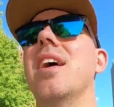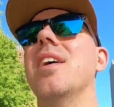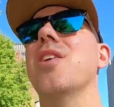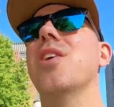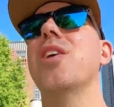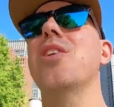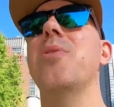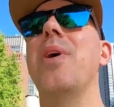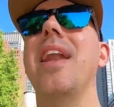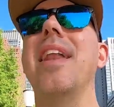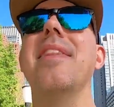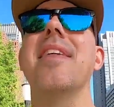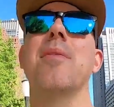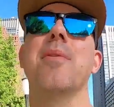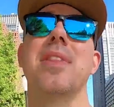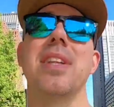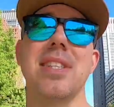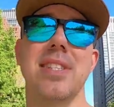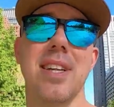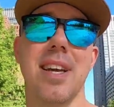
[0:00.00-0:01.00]
You can do anything
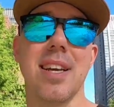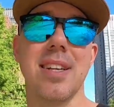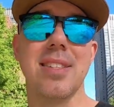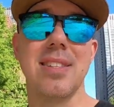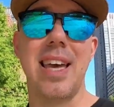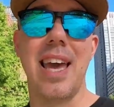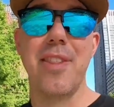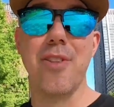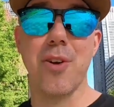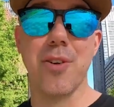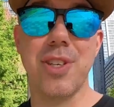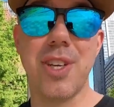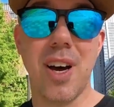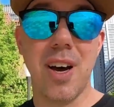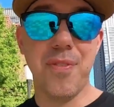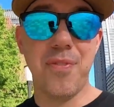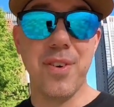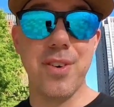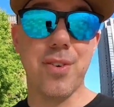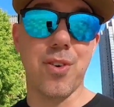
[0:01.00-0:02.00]
with these things, and they're
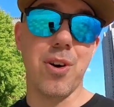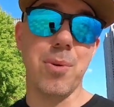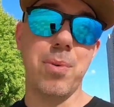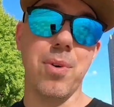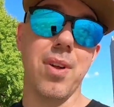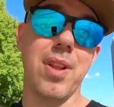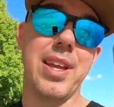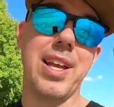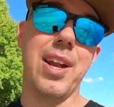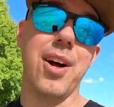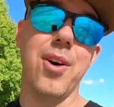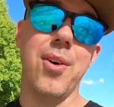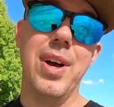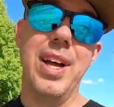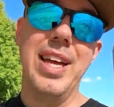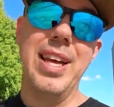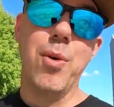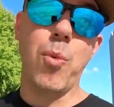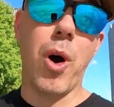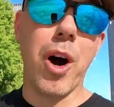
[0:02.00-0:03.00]
tough and durable, you know,
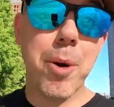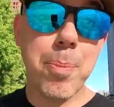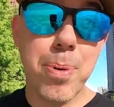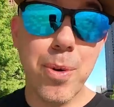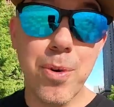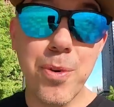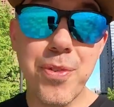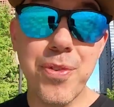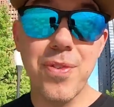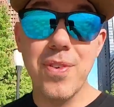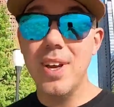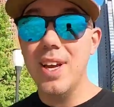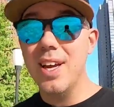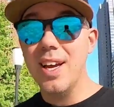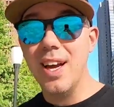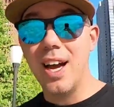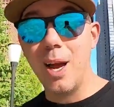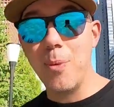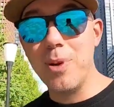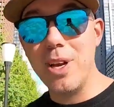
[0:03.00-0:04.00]
waterproof.
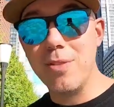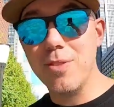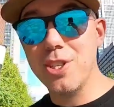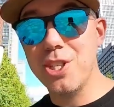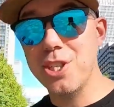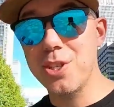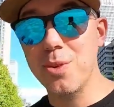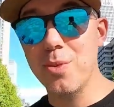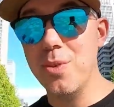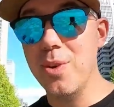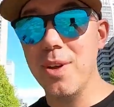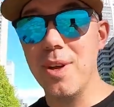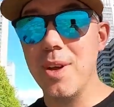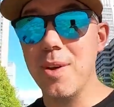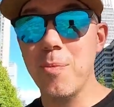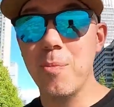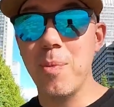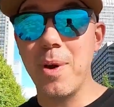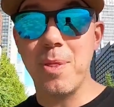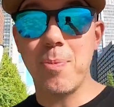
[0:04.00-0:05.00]
I would never shoot
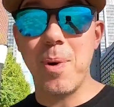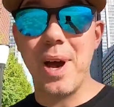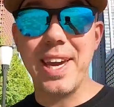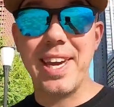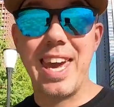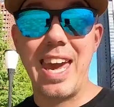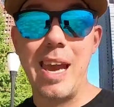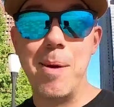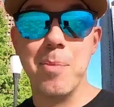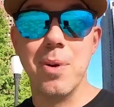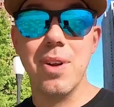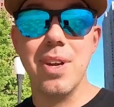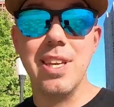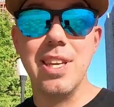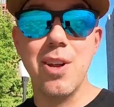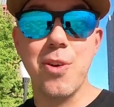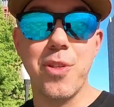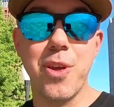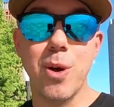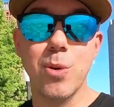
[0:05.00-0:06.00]
with my camera
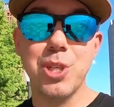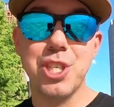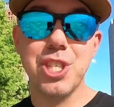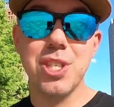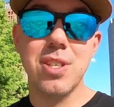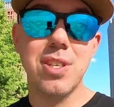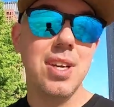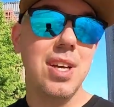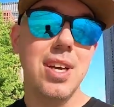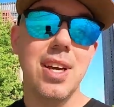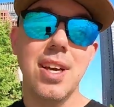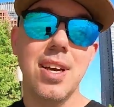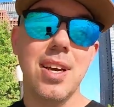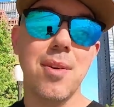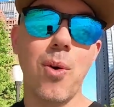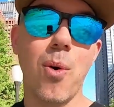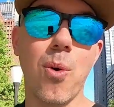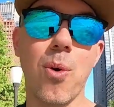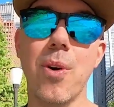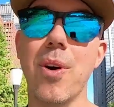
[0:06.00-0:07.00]
near the ocean
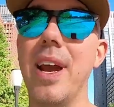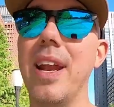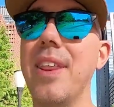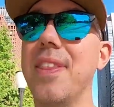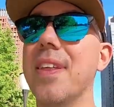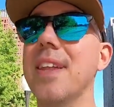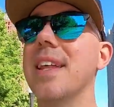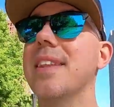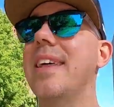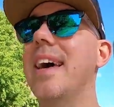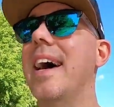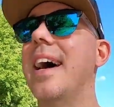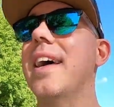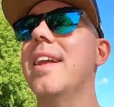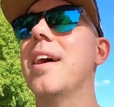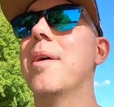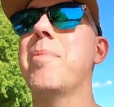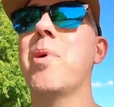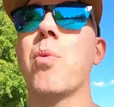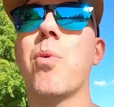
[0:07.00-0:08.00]
or anything like
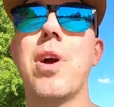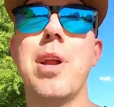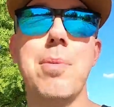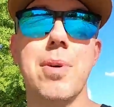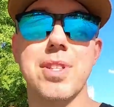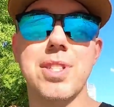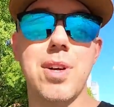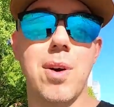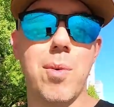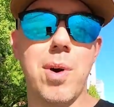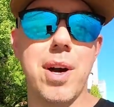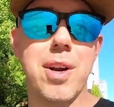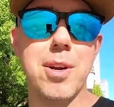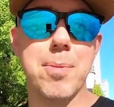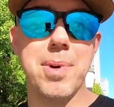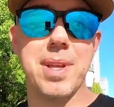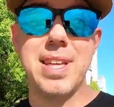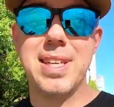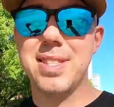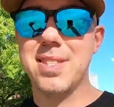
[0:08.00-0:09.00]
that. I'd be worried about salt
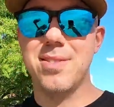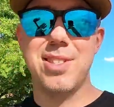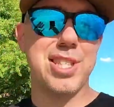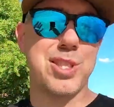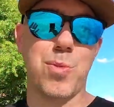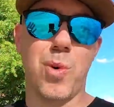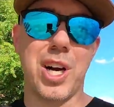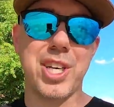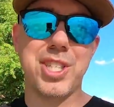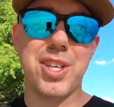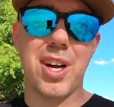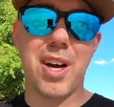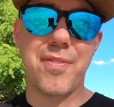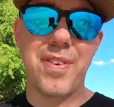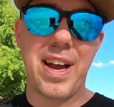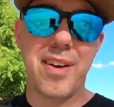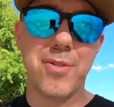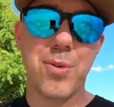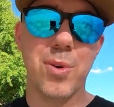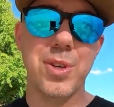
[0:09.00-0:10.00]
water, but this, just wash it
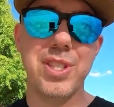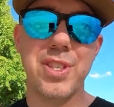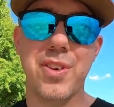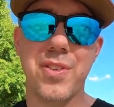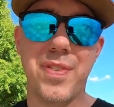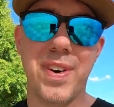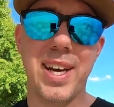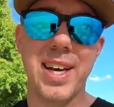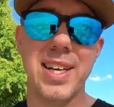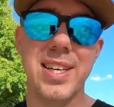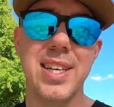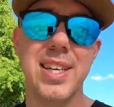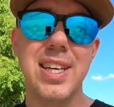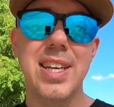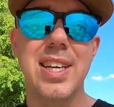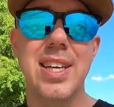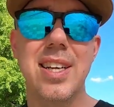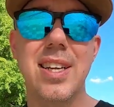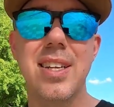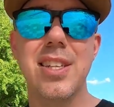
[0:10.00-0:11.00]
off afterwards and you're fine.
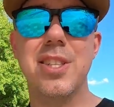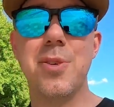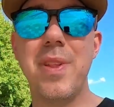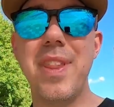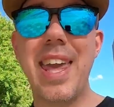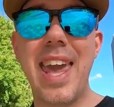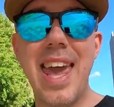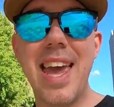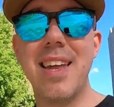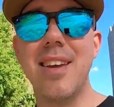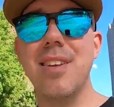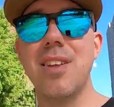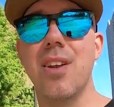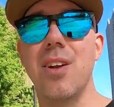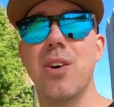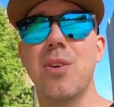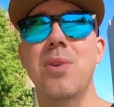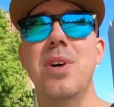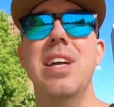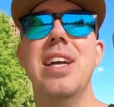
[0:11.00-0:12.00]
So in the end, you
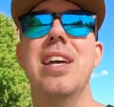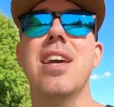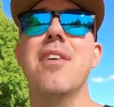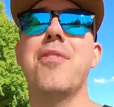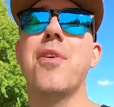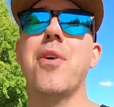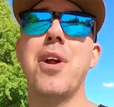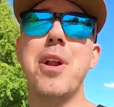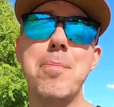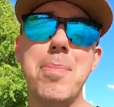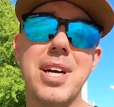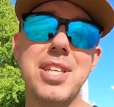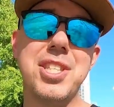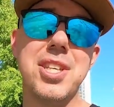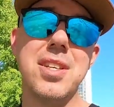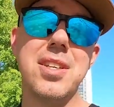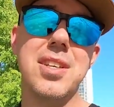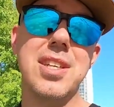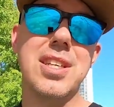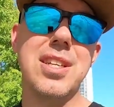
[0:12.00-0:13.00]
know, if you're on a
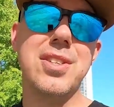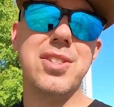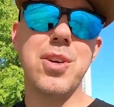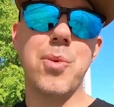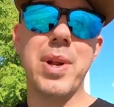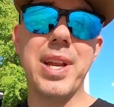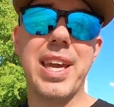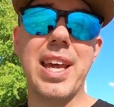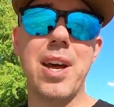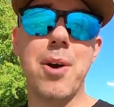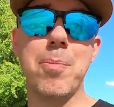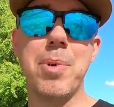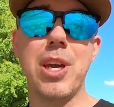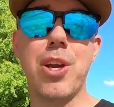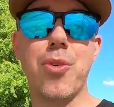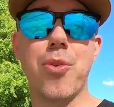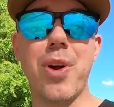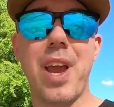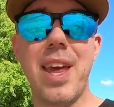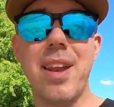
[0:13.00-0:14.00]
budget, you still want to get out and be
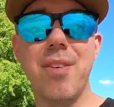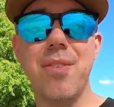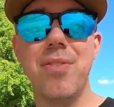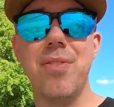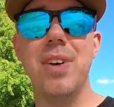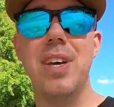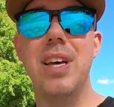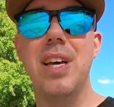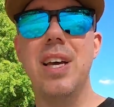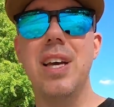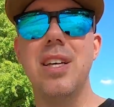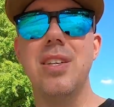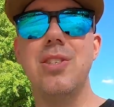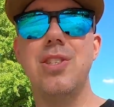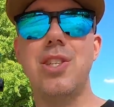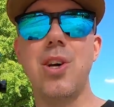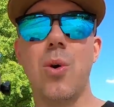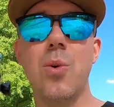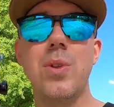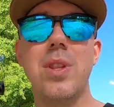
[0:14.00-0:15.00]
creative,
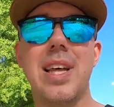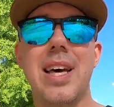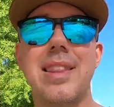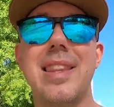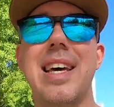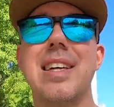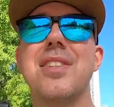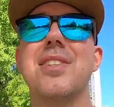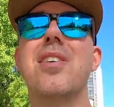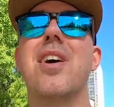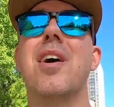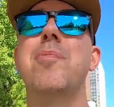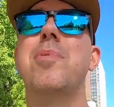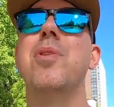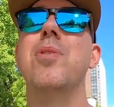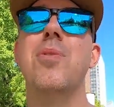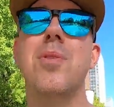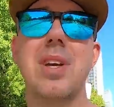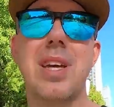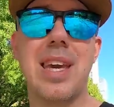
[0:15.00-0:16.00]
don't let that stop
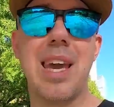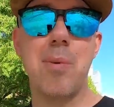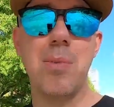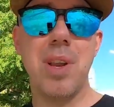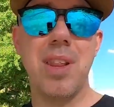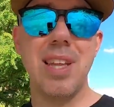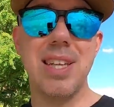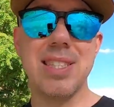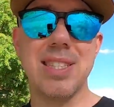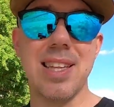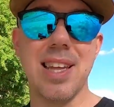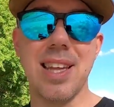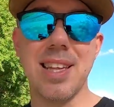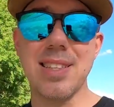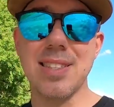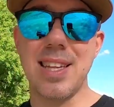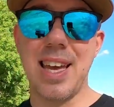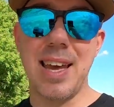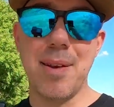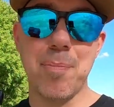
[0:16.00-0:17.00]
you. Get one of these
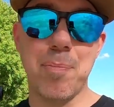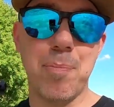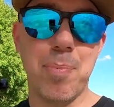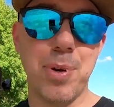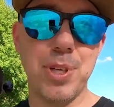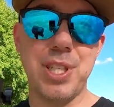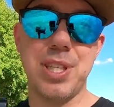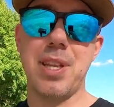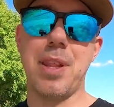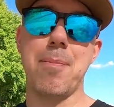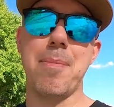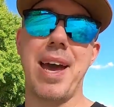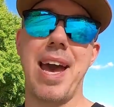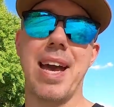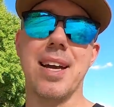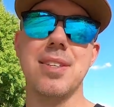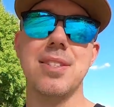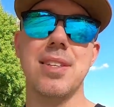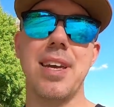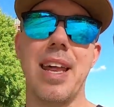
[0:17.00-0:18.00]
things and push it to the
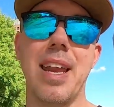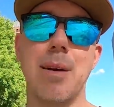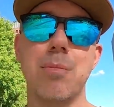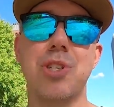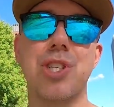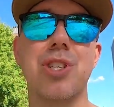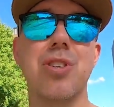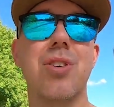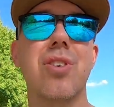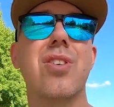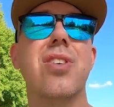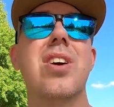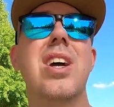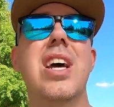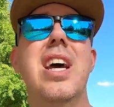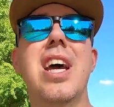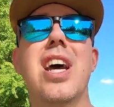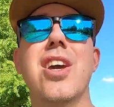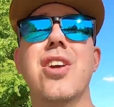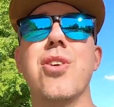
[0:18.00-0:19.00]
max, and I'm sure
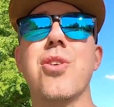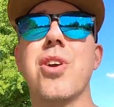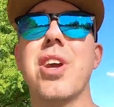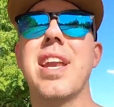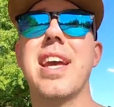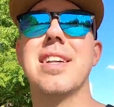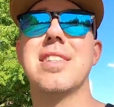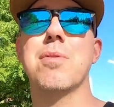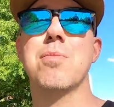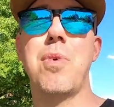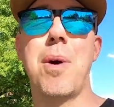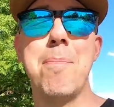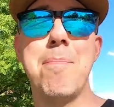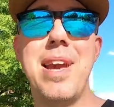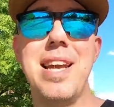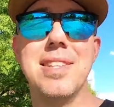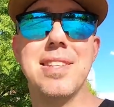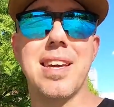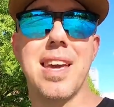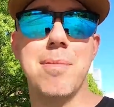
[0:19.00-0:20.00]
you're gonna get some
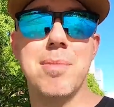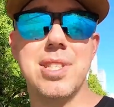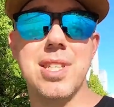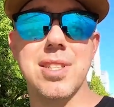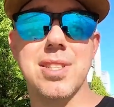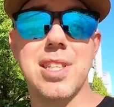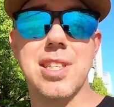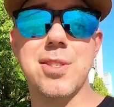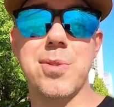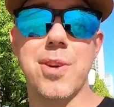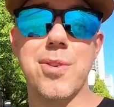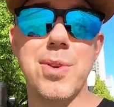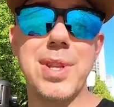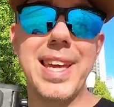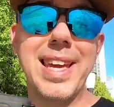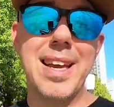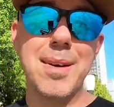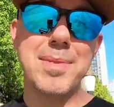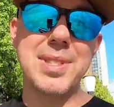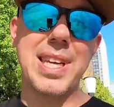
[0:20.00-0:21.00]
amazing images, because what it
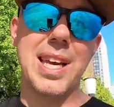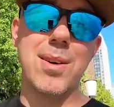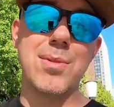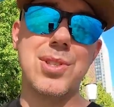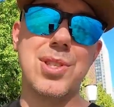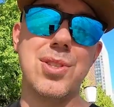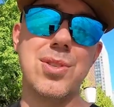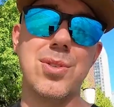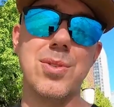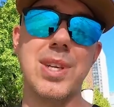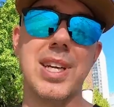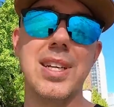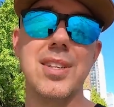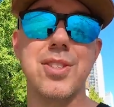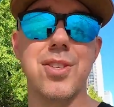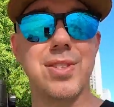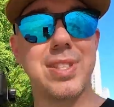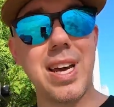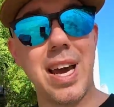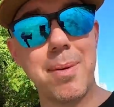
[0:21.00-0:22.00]
really comes down to
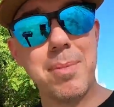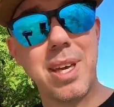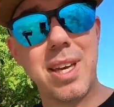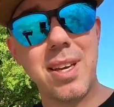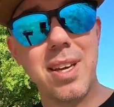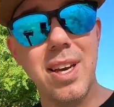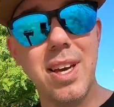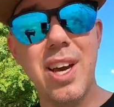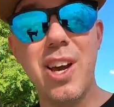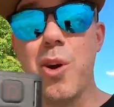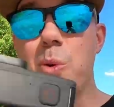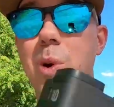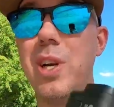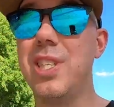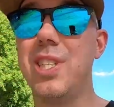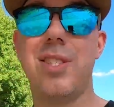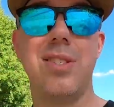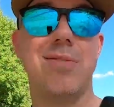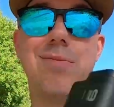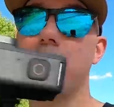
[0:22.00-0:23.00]
is your timing,
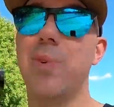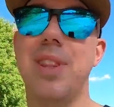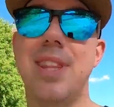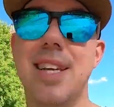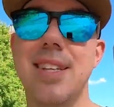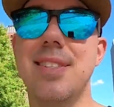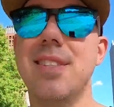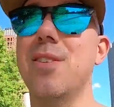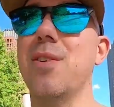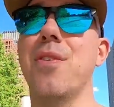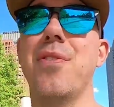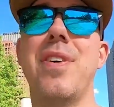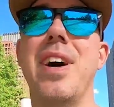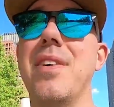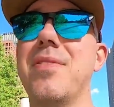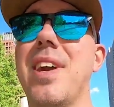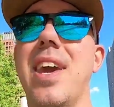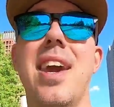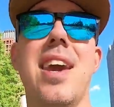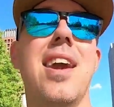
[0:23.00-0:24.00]
which with this, you know,
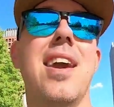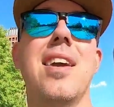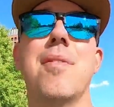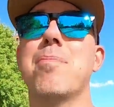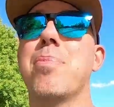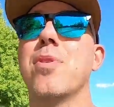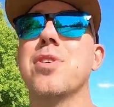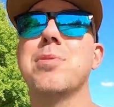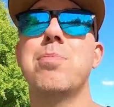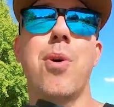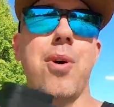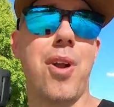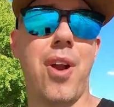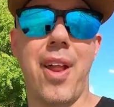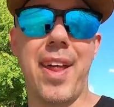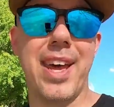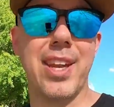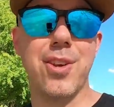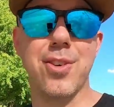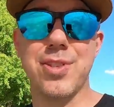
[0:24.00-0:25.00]
5K, burst mode
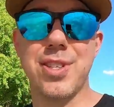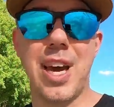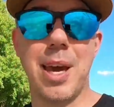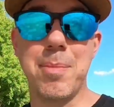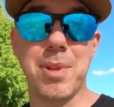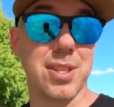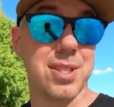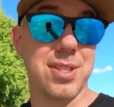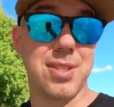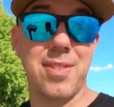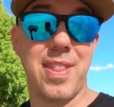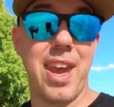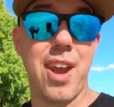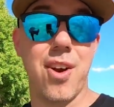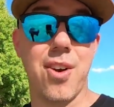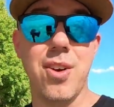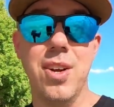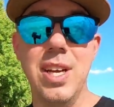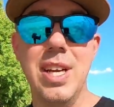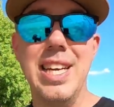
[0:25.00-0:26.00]
and all that, your timing is
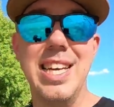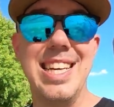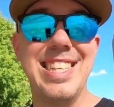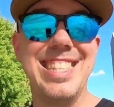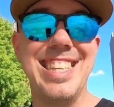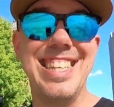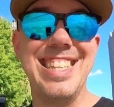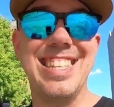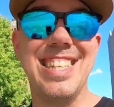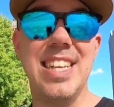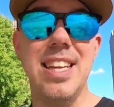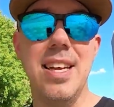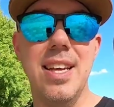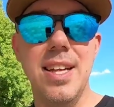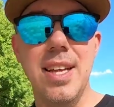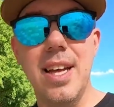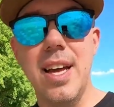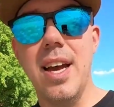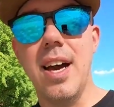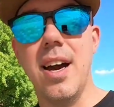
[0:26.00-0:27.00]
there, it's easy.
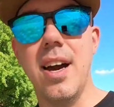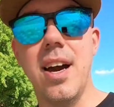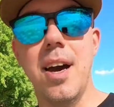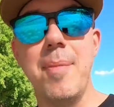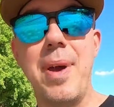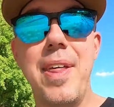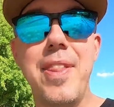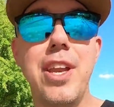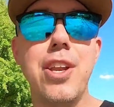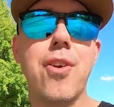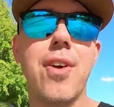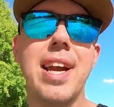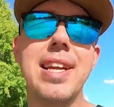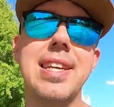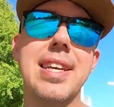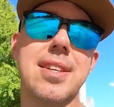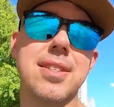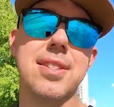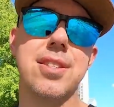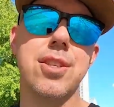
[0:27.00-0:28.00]
And then your
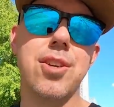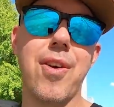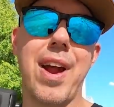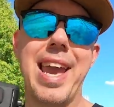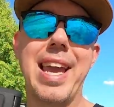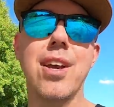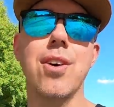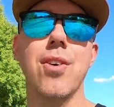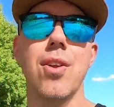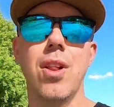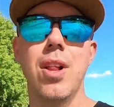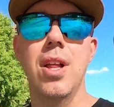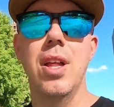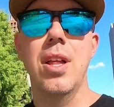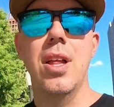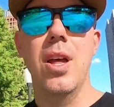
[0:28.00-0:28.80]
ideas, your angle.